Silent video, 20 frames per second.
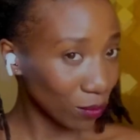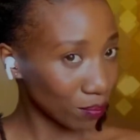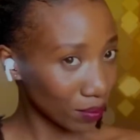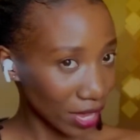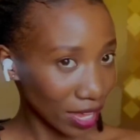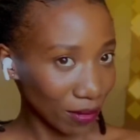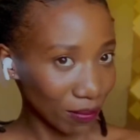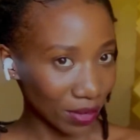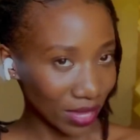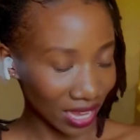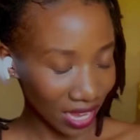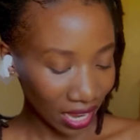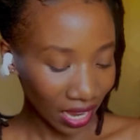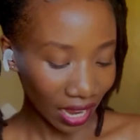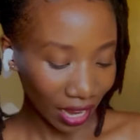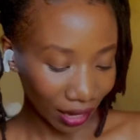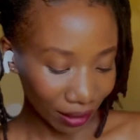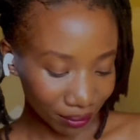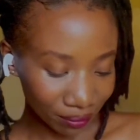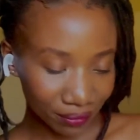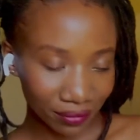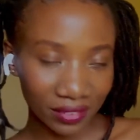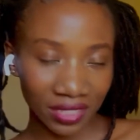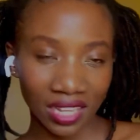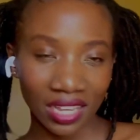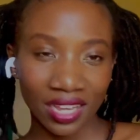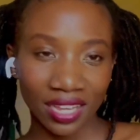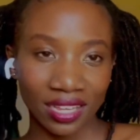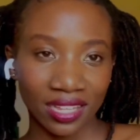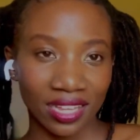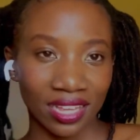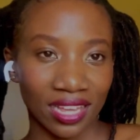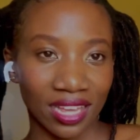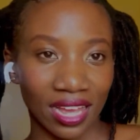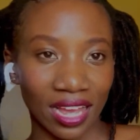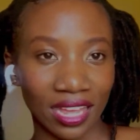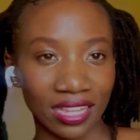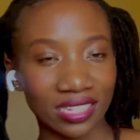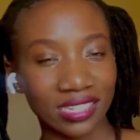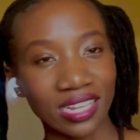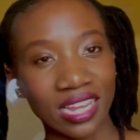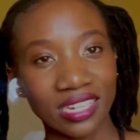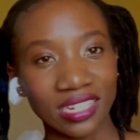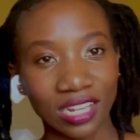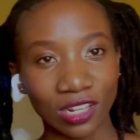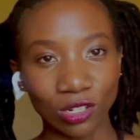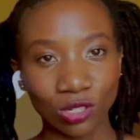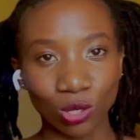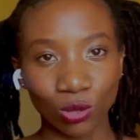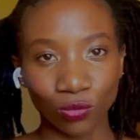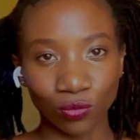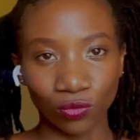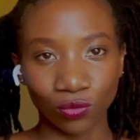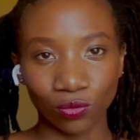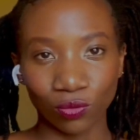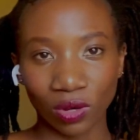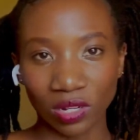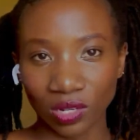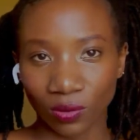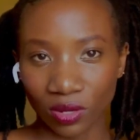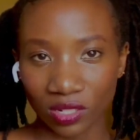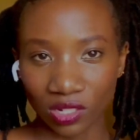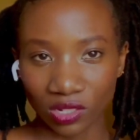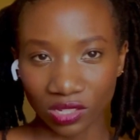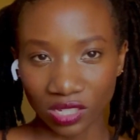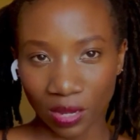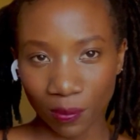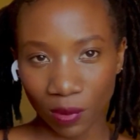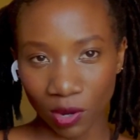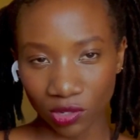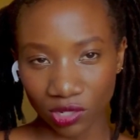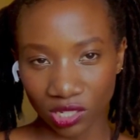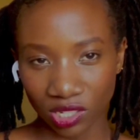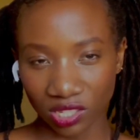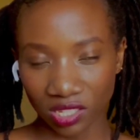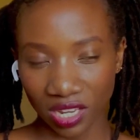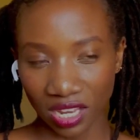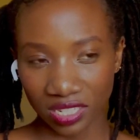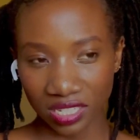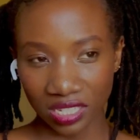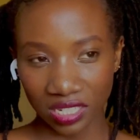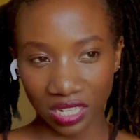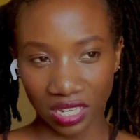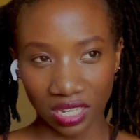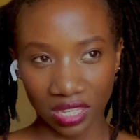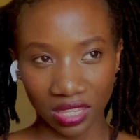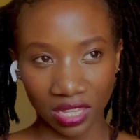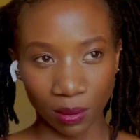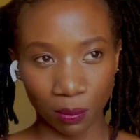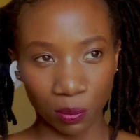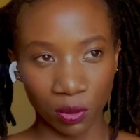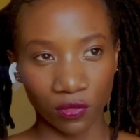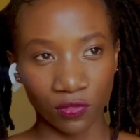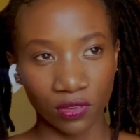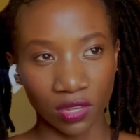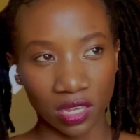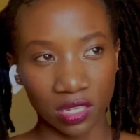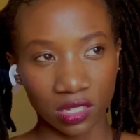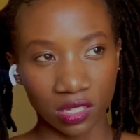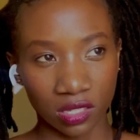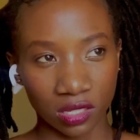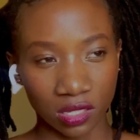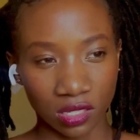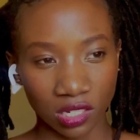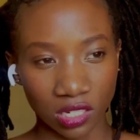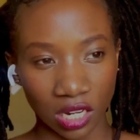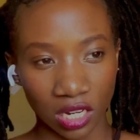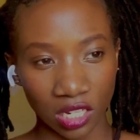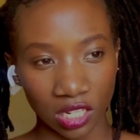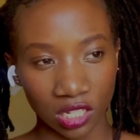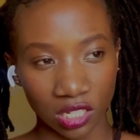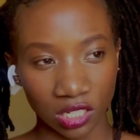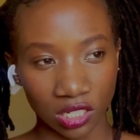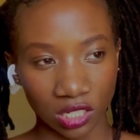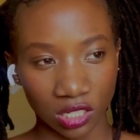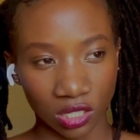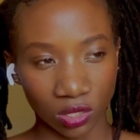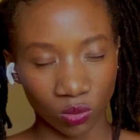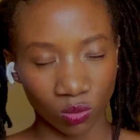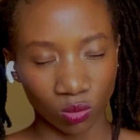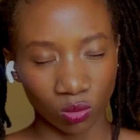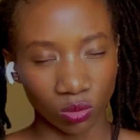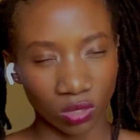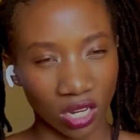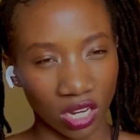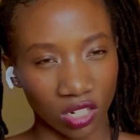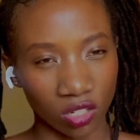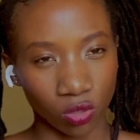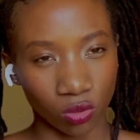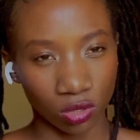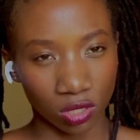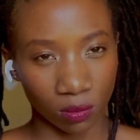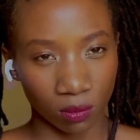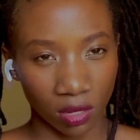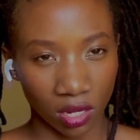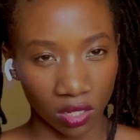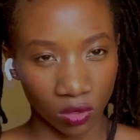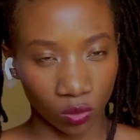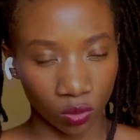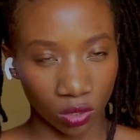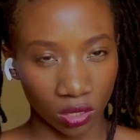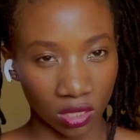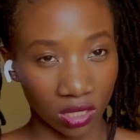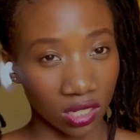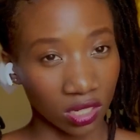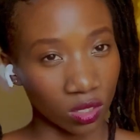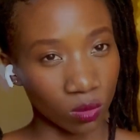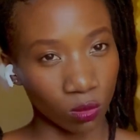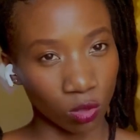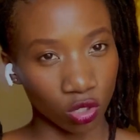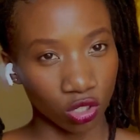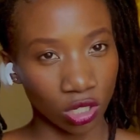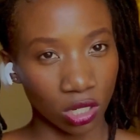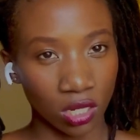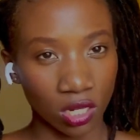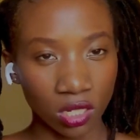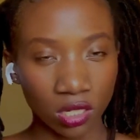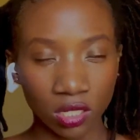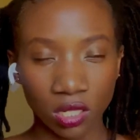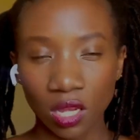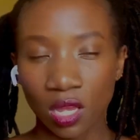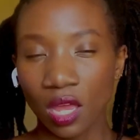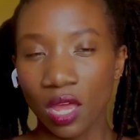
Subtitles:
On Baby Come." I said a lot of what I wanted to say about his dancing in the previous challenge that I talked about, when the smoke challenge.